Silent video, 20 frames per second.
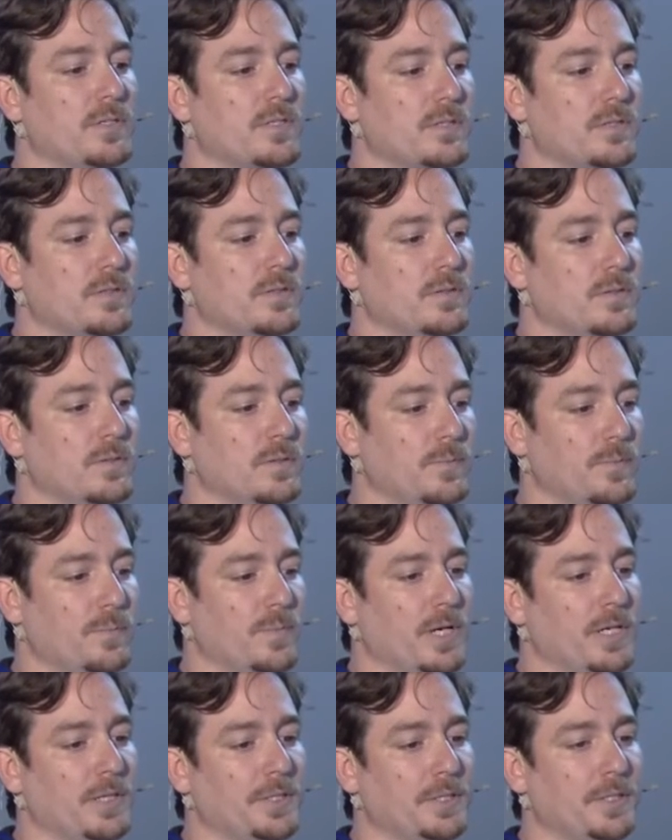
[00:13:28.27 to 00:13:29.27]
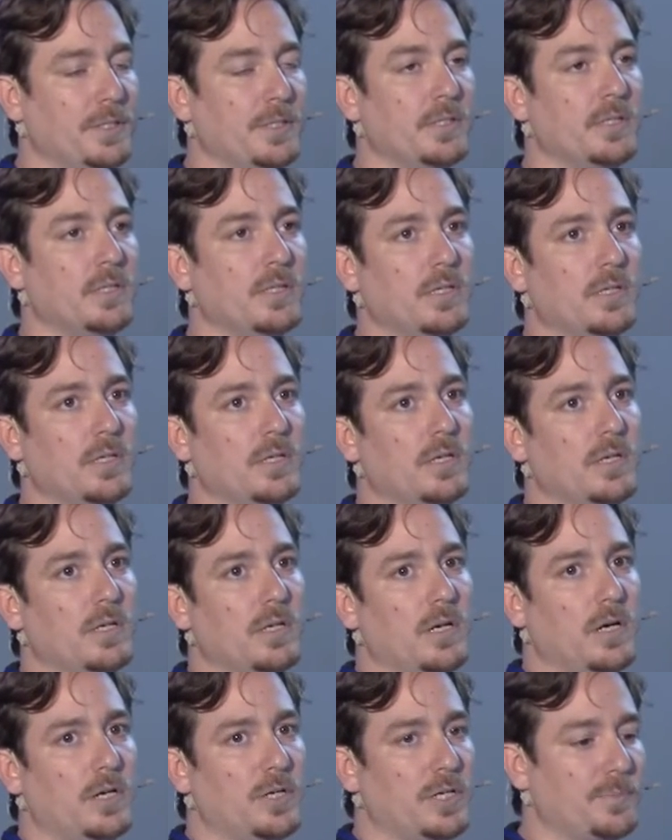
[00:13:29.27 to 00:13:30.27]
us to bundle
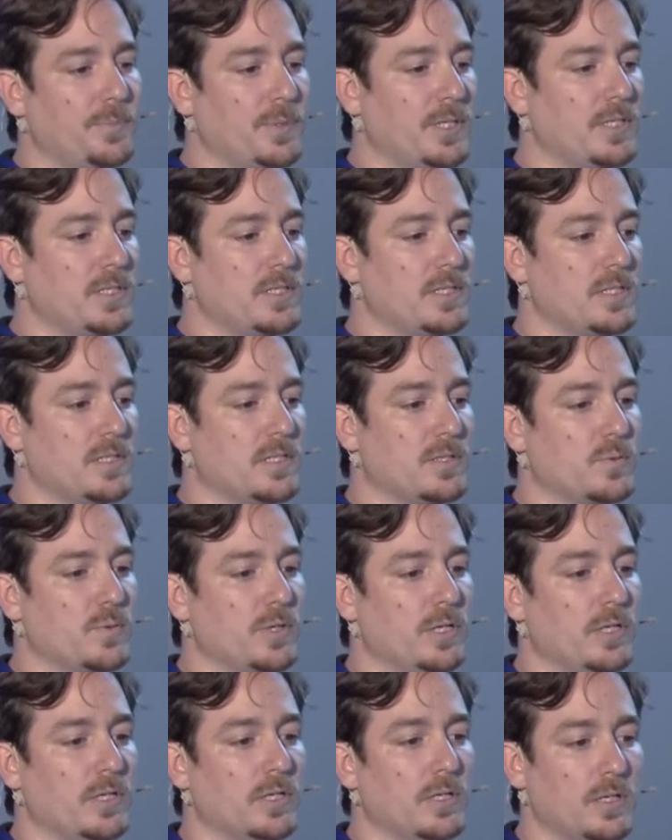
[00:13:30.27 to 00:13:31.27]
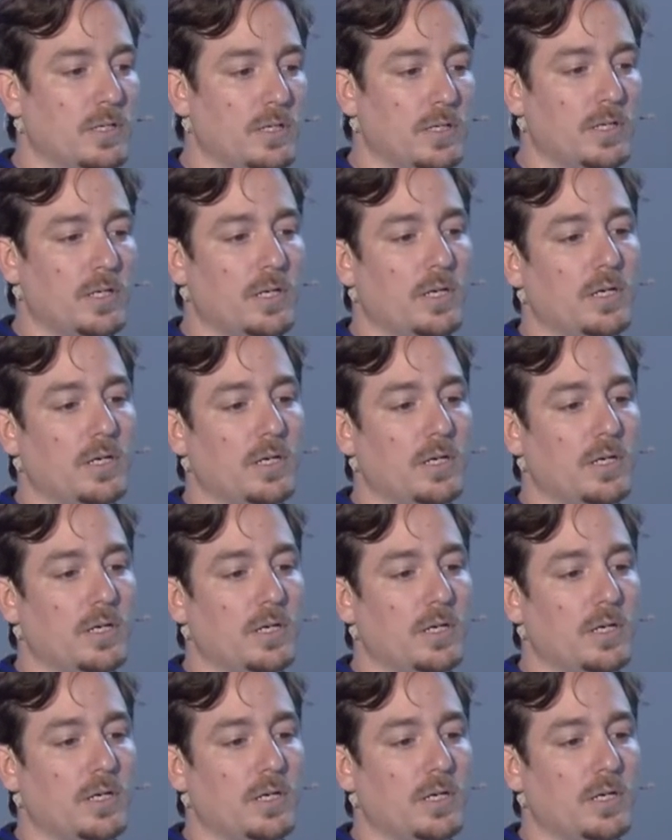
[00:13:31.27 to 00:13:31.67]
our dependencies as well.